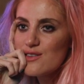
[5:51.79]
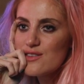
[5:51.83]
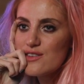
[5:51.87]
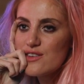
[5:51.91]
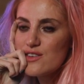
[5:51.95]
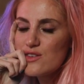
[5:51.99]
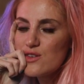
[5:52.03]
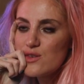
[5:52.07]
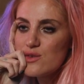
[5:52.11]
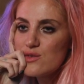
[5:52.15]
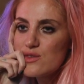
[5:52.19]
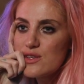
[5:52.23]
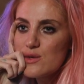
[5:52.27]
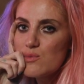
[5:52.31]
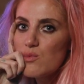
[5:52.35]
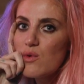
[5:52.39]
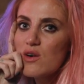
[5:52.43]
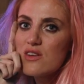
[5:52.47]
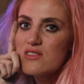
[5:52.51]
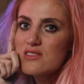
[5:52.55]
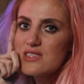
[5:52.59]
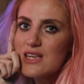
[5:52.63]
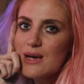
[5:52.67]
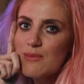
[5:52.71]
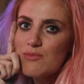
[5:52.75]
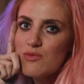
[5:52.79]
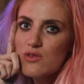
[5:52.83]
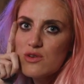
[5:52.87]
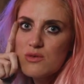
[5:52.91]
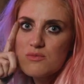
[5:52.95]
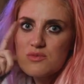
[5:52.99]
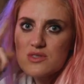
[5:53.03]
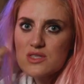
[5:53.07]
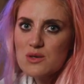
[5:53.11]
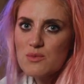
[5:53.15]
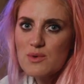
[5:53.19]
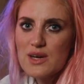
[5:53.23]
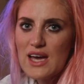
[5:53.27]
the nudie WhatsApp
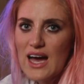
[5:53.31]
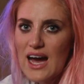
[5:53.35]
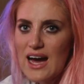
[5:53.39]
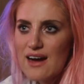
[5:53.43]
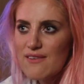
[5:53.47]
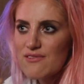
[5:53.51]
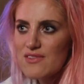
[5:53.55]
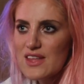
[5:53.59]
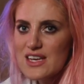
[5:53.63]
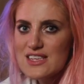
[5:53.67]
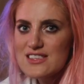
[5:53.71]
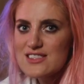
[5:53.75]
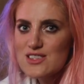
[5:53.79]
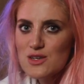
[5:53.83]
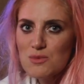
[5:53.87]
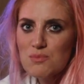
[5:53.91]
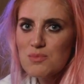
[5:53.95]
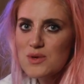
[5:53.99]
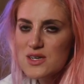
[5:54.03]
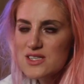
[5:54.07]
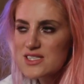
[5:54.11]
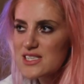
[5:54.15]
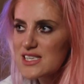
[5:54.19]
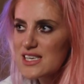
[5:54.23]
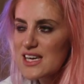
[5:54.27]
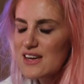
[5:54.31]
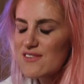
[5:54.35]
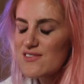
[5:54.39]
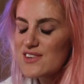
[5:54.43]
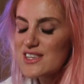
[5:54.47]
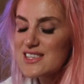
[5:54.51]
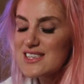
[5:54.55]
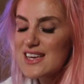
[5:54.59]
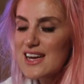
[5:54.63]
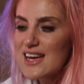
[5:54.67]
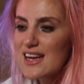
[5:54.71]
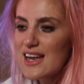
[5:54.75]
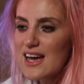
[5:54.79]
groups that we have, they're still buzzing every
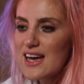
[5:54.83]
day.